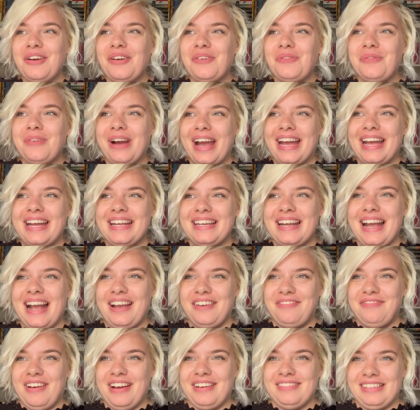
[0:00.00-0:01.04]
when
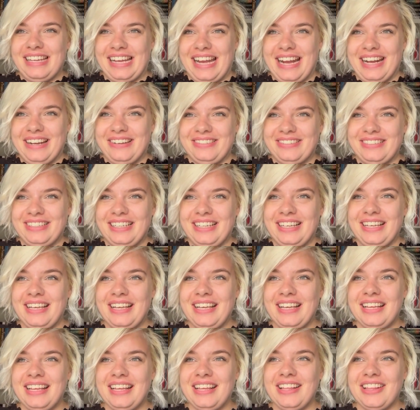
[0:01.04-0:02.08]
I found out
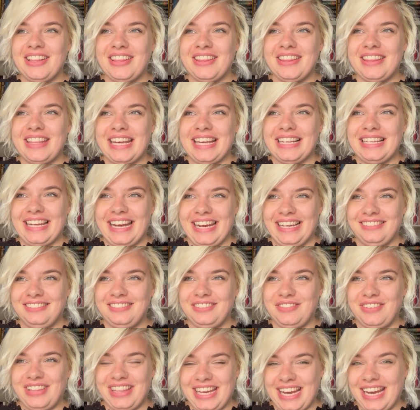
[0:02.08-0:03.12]
the
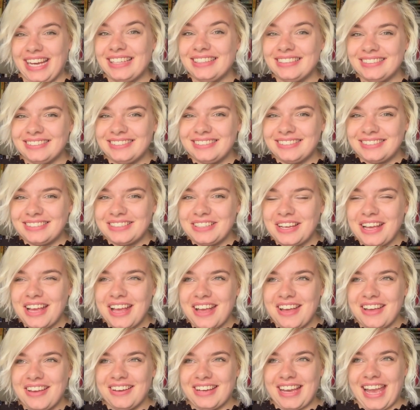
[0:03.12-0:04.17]
list for this,
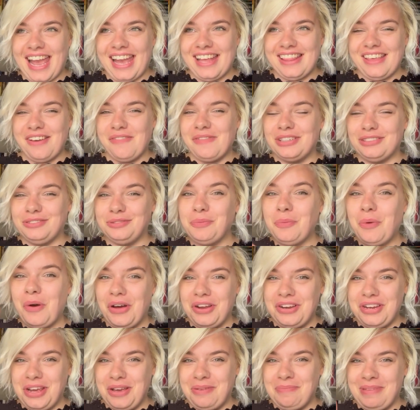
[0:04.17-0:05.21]
okay, there was
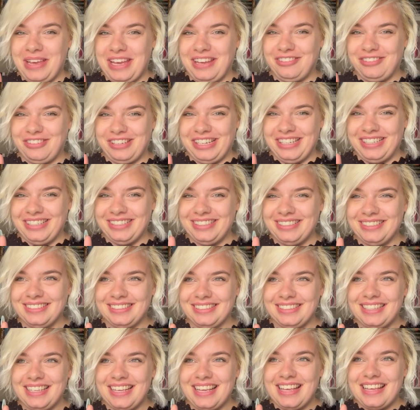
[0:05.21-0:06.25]
one omission
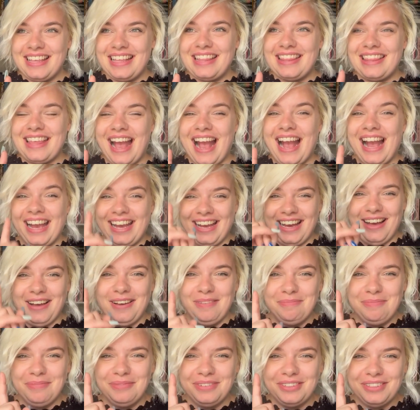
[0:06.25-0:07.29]
that I
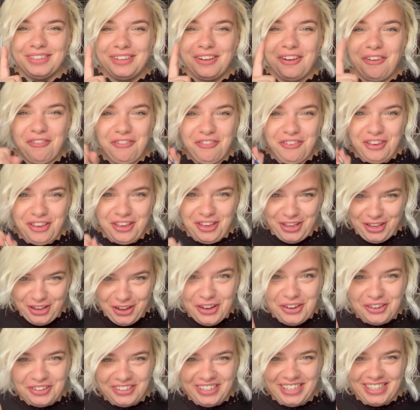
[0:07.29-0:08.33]
am
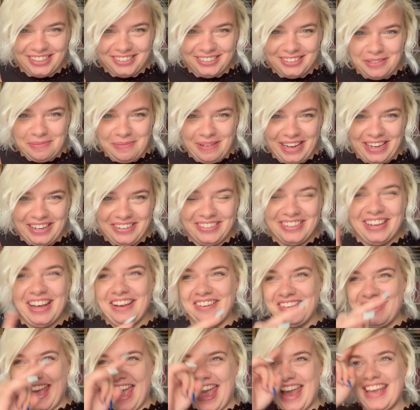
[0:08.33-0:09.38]
furious about.
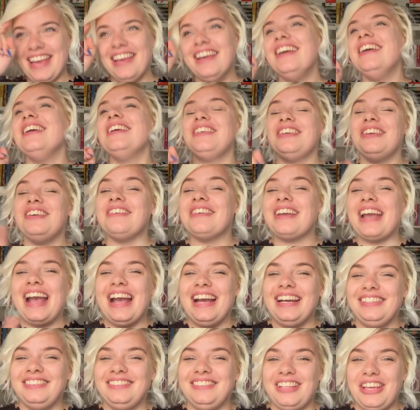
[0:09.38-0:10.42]
Okay, you
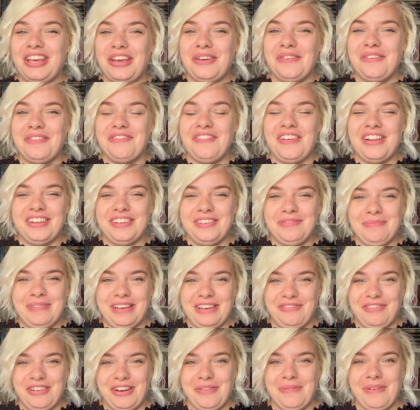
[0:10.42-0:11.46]
guys who have followed
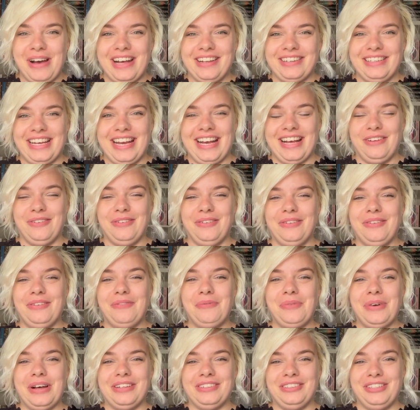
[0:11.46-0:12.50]
me for a while now
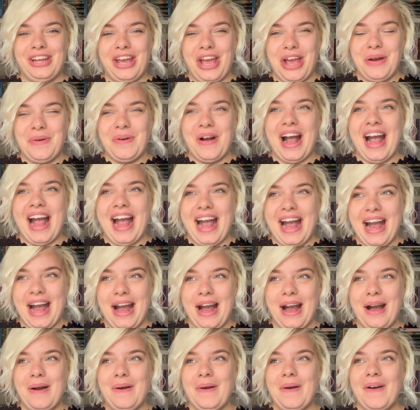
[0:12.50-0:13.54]
will know
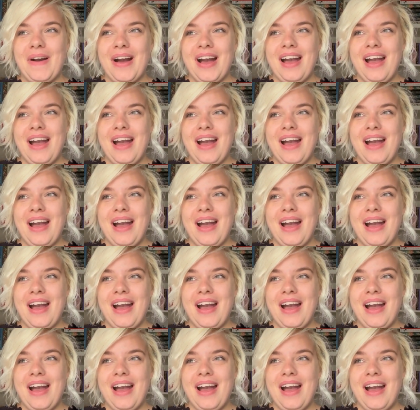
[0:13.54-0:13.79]
how